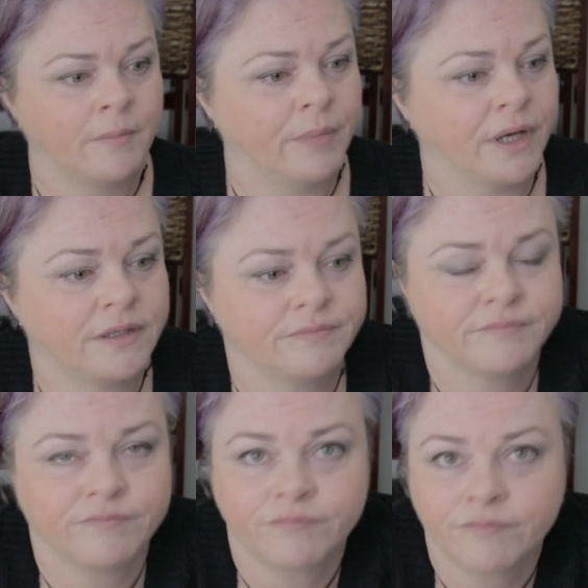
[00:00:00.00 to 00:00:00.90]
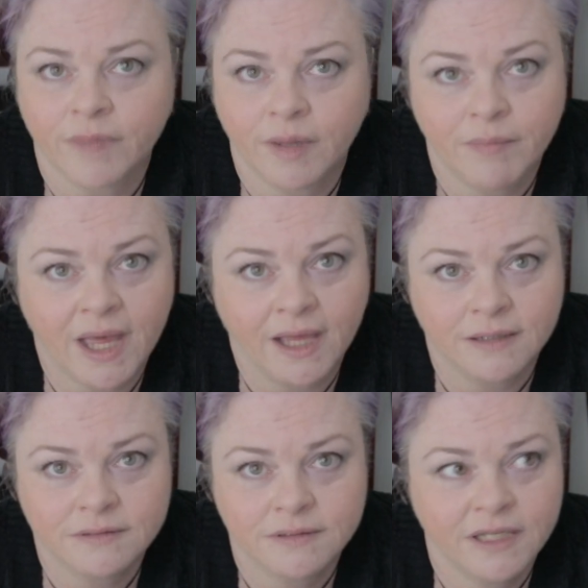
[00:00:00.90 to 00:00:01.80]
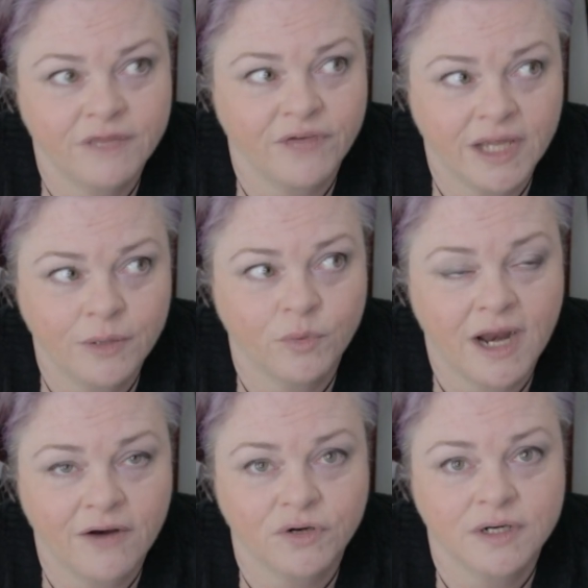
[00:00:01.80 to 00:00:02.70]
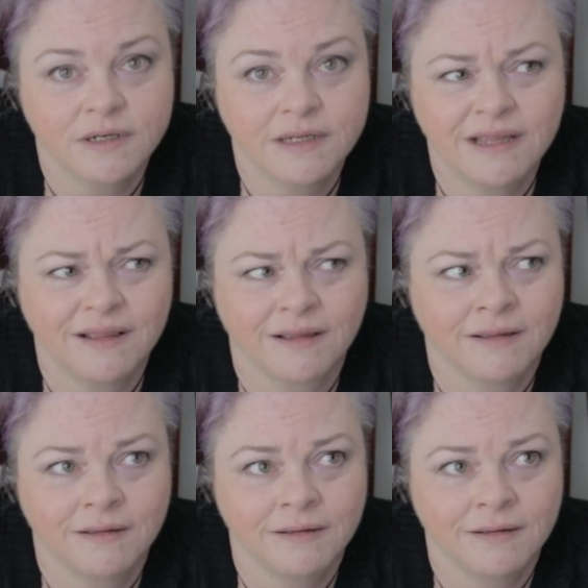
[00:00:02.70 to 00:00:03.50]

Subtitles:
But, man, if anyone ever, like,